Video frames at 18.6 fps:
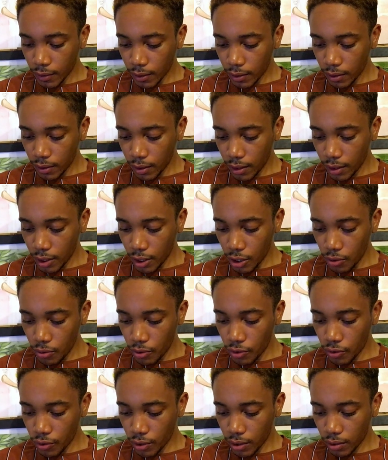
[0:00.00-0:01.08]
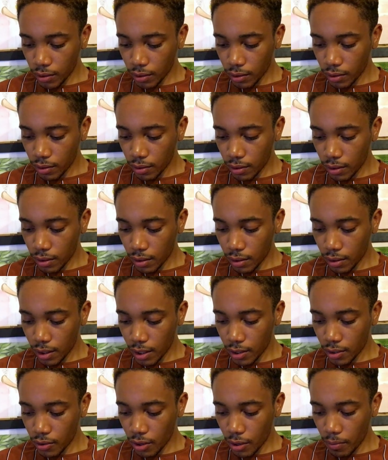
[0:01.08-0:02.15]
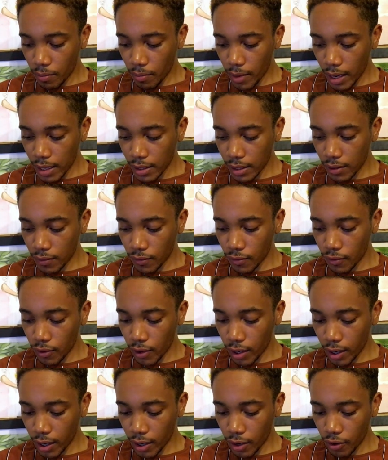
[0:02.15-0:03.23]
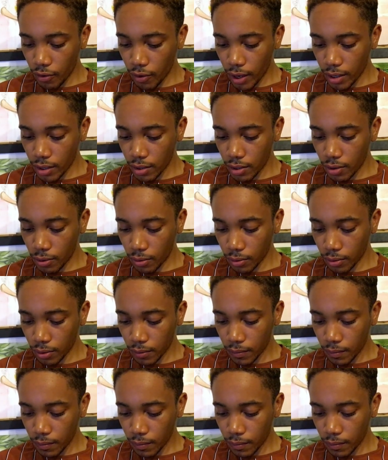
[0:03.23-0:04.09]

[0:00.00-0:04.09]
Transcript: Under the yew tree, there stood a massive granite grey stone.